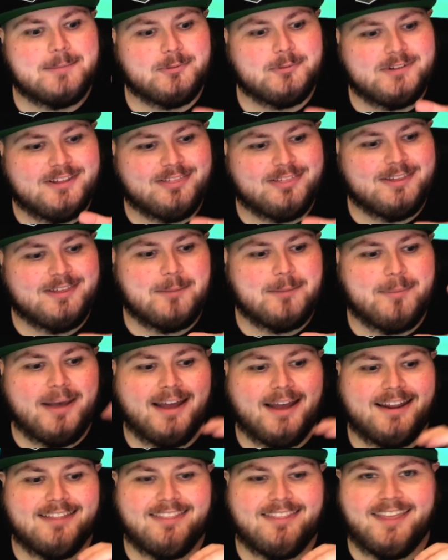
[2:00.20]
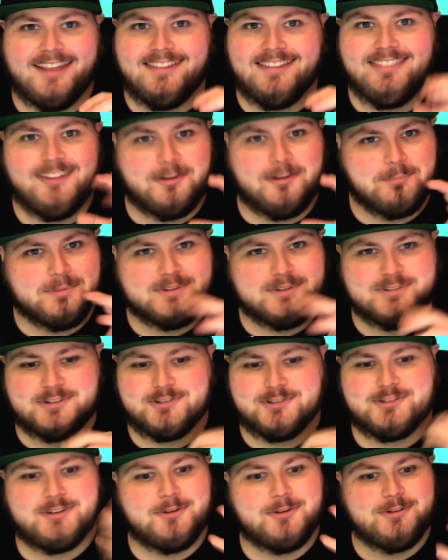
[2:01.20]
when you think about it, that numbers are
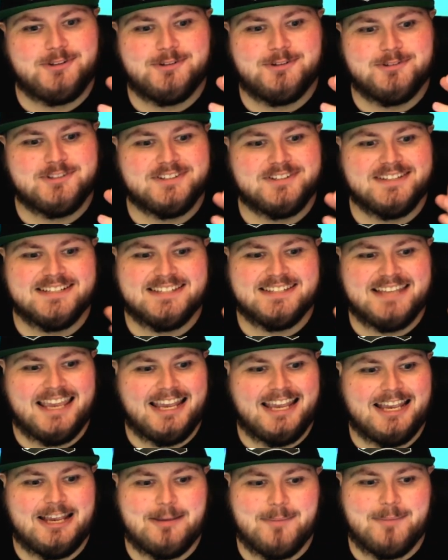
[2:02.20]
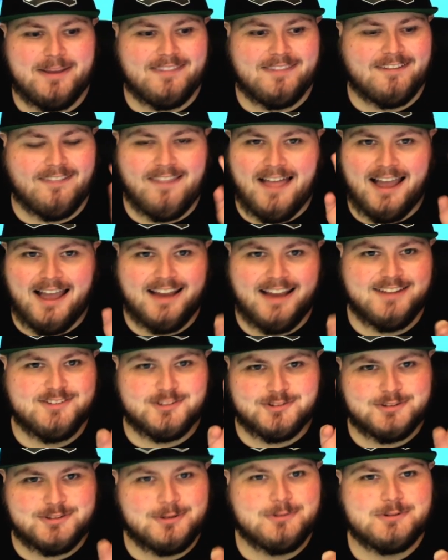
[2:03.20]
so huge in this game and the lines are
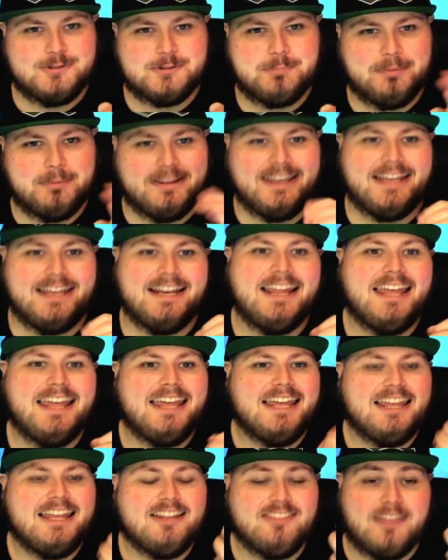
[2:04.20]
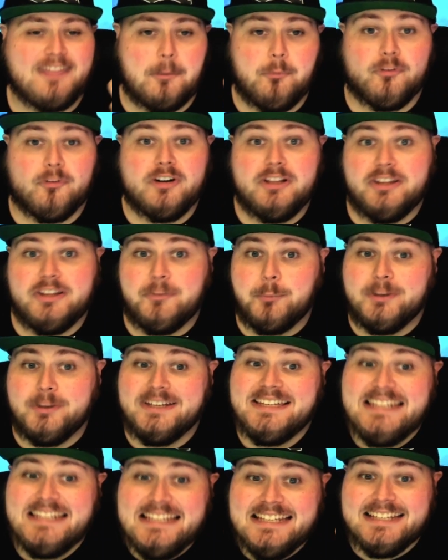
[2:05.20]
so split. They really would
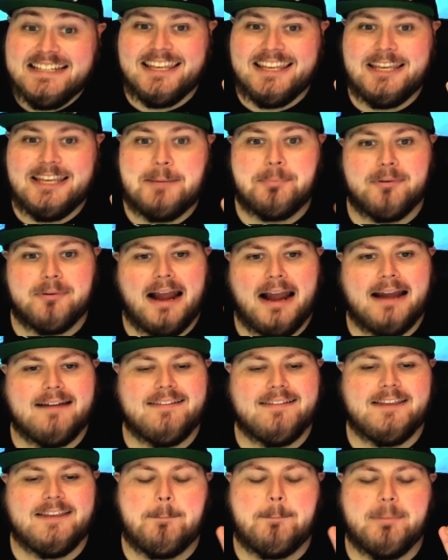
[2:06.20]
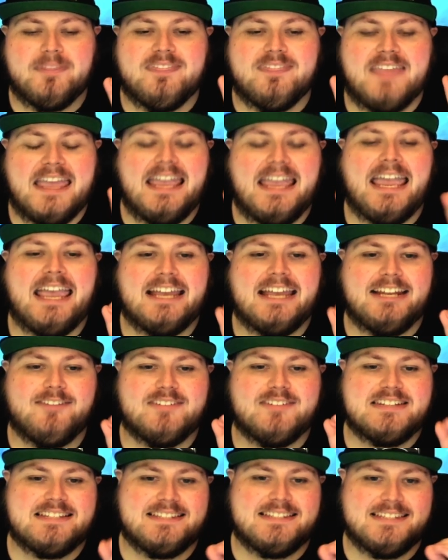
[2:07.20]
need to keep Reilly, but they can't
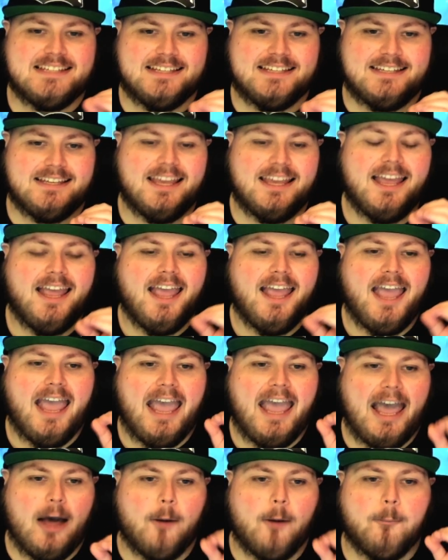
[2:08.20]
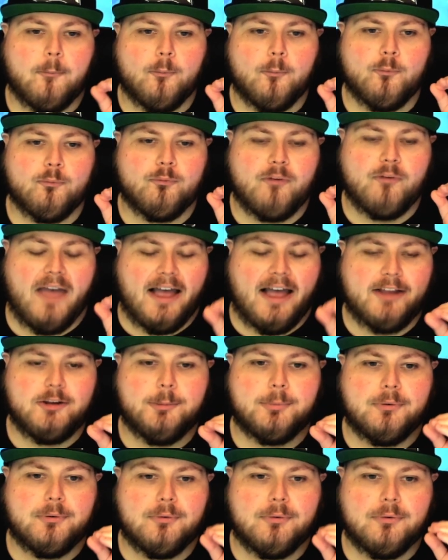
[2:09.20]
even see how
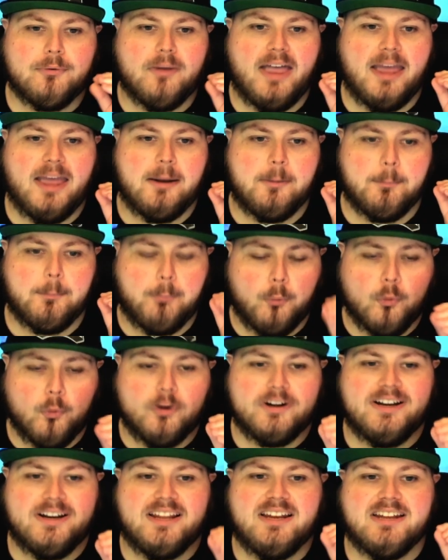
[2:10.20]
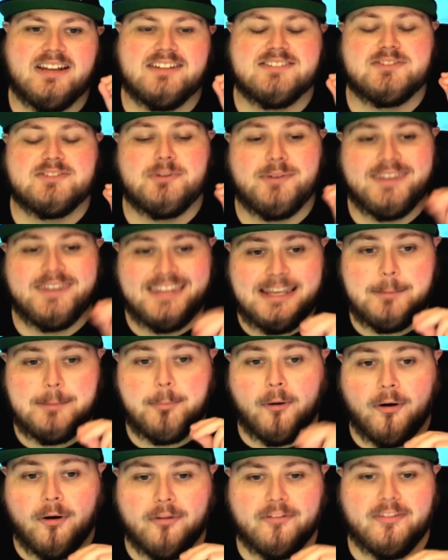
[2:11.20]
valuable and important it is to keep
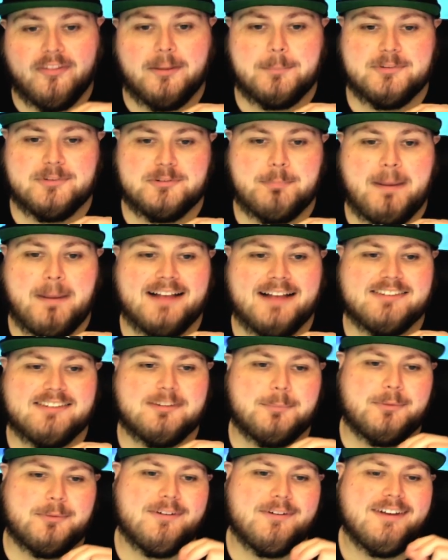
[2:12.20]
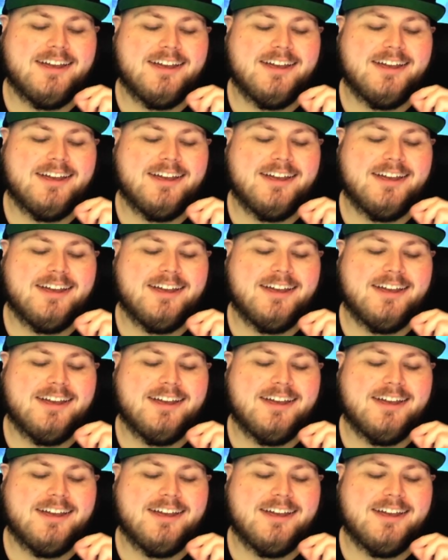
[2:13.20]
all the numbers possible.